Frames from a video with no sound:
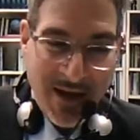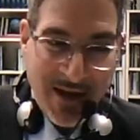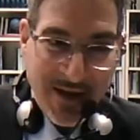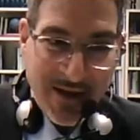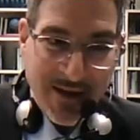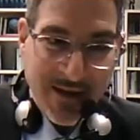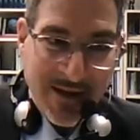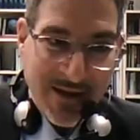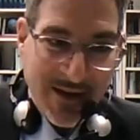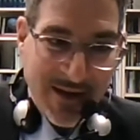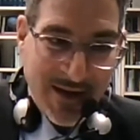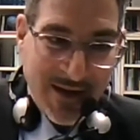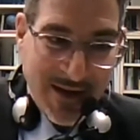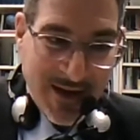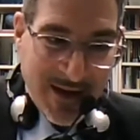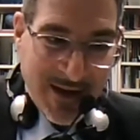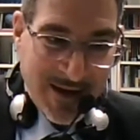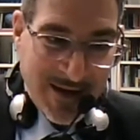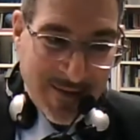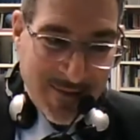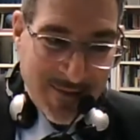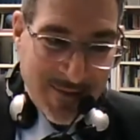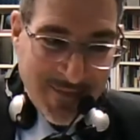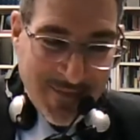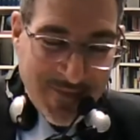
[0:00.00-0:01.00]

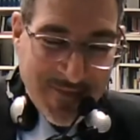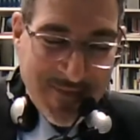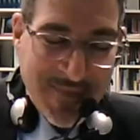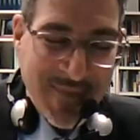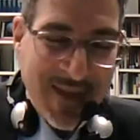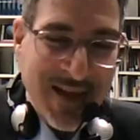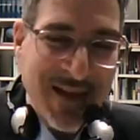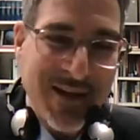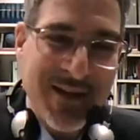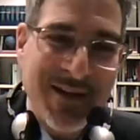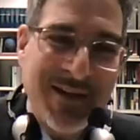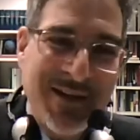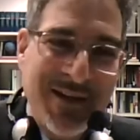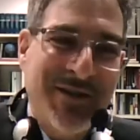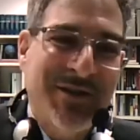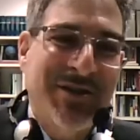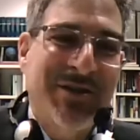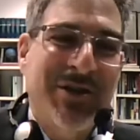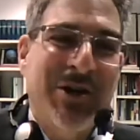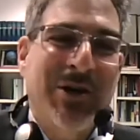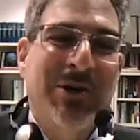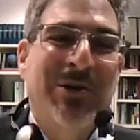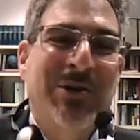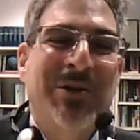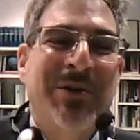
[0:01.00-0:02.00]
The
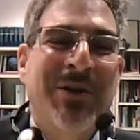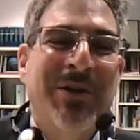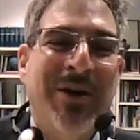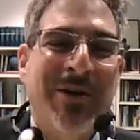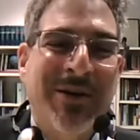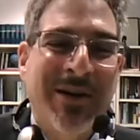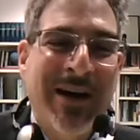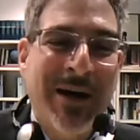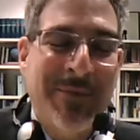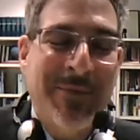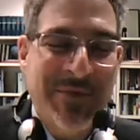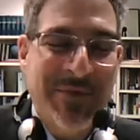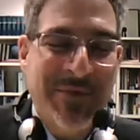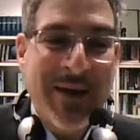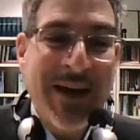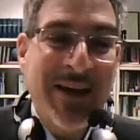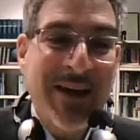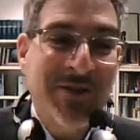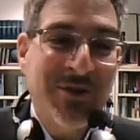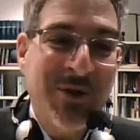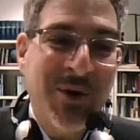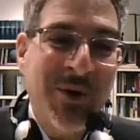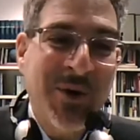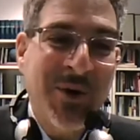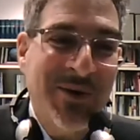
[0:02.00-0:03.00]
circle, though, comes back
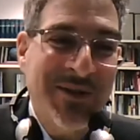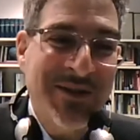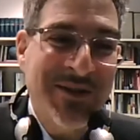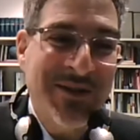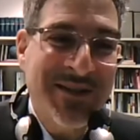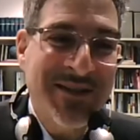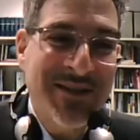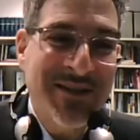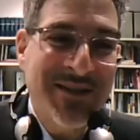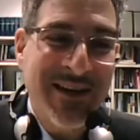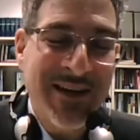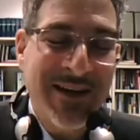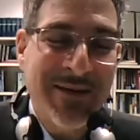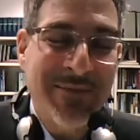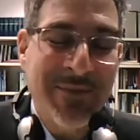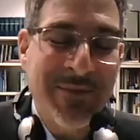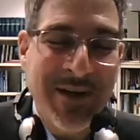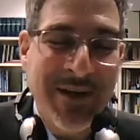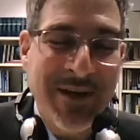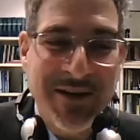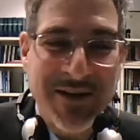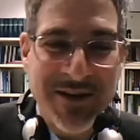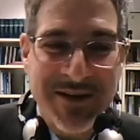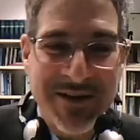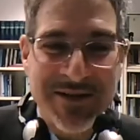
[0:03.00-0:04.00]
to haunt us there
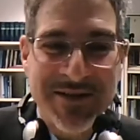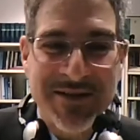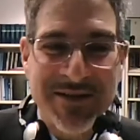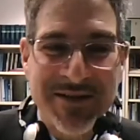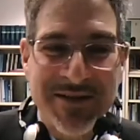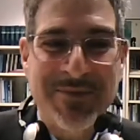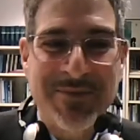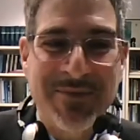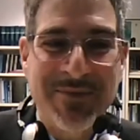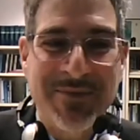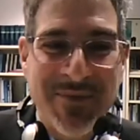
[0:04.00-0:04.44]
because